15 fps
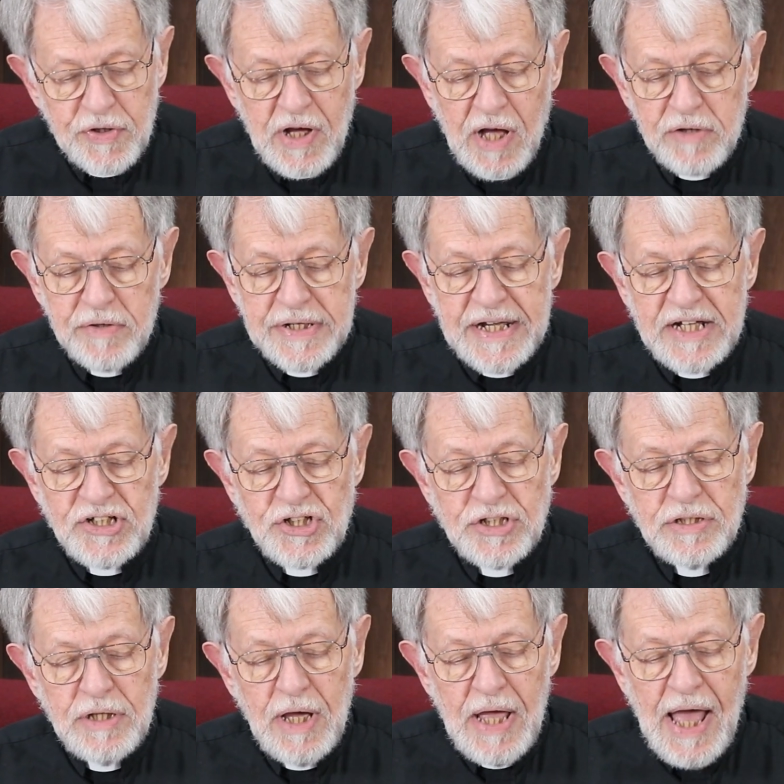
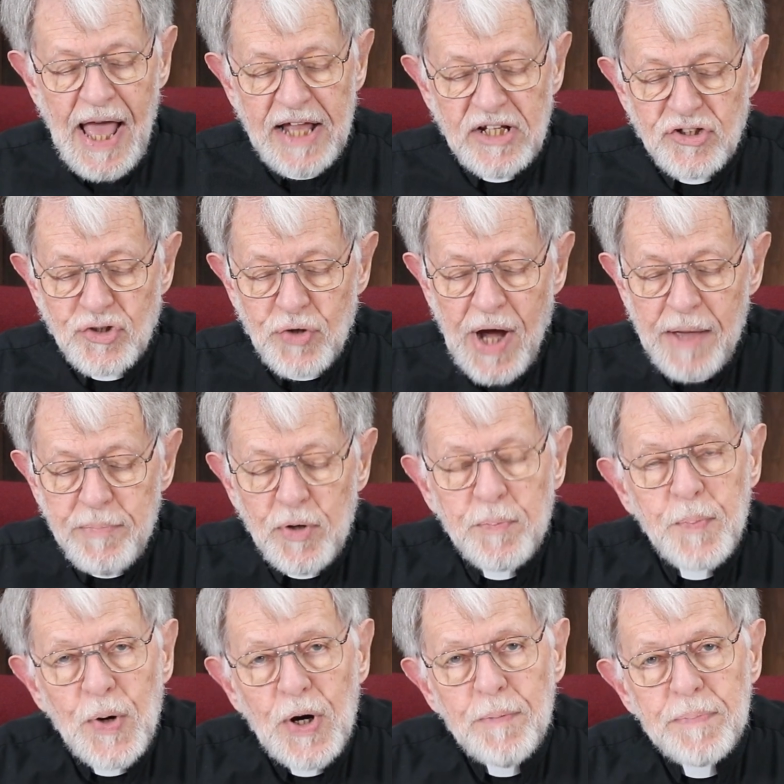congregation and describe your
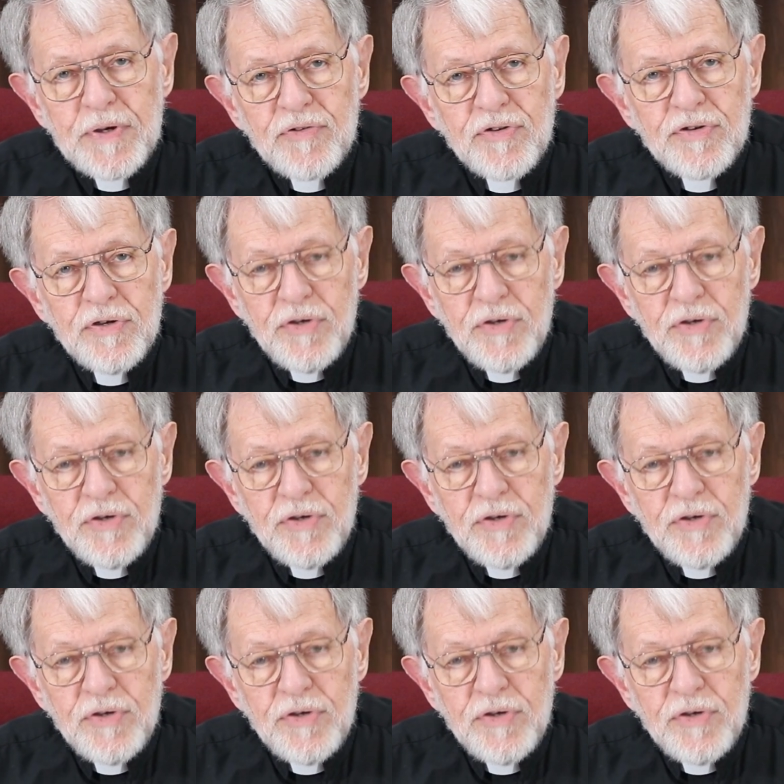purpose,